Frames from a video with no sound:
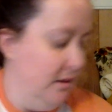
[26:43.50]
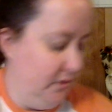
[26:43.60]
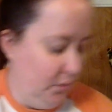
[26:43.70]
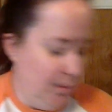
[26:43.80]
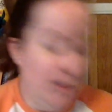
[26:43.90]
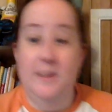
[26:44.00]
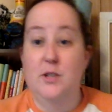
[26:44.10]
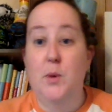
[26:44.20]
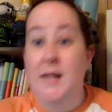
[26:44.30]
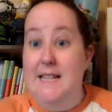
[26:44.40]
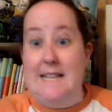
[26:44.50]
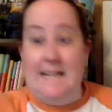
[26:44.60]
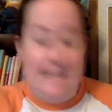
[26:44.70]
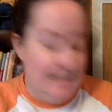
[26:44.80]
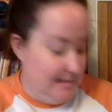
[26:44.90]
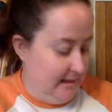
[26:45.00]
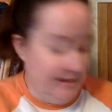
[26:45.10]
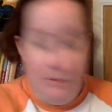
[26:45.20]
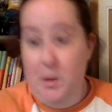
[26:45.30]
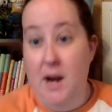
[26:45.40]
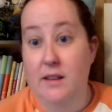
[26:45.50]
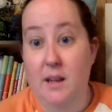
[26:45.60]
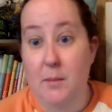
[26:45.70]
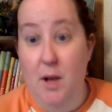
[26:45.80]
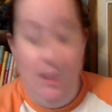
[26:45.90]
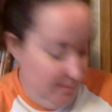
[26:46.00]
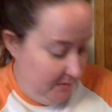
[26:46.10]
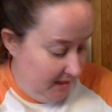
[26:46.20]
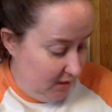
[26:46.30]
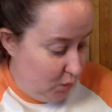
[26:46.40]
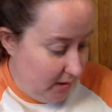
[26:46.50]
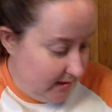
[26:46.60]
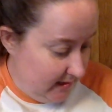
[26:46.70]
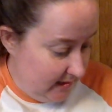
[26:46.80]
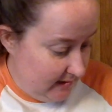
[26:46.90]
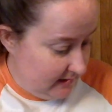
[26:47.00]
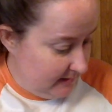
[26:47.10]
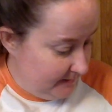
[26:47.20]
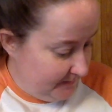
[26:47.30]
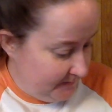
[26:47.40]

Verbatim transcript: So we could be twinsies, because apparently I'm all about being twinsies.